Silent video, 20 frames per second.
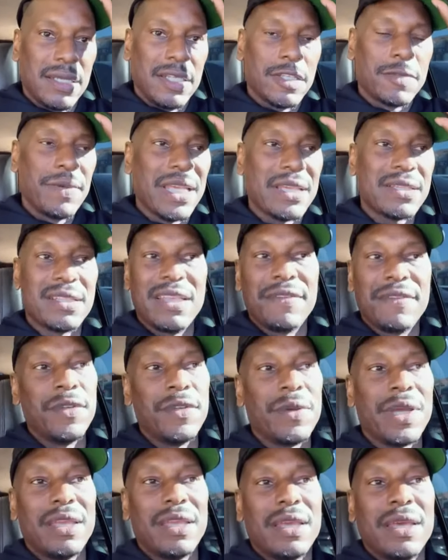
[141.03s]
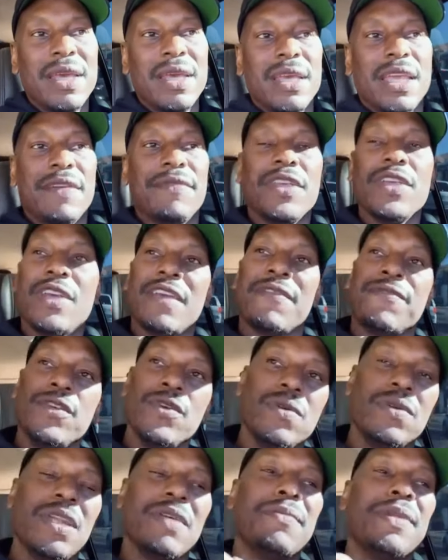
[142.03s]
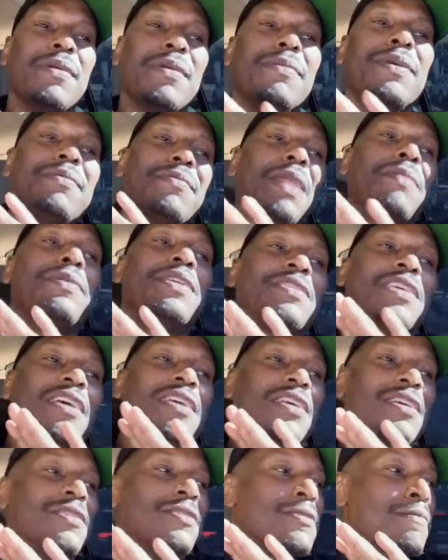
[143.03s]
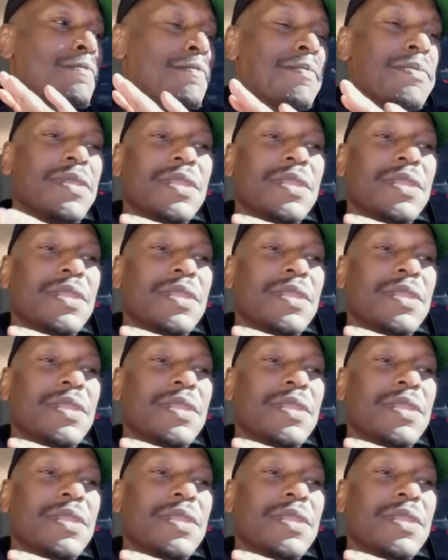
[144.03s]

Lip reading: Especially if you ain't... Let me say this.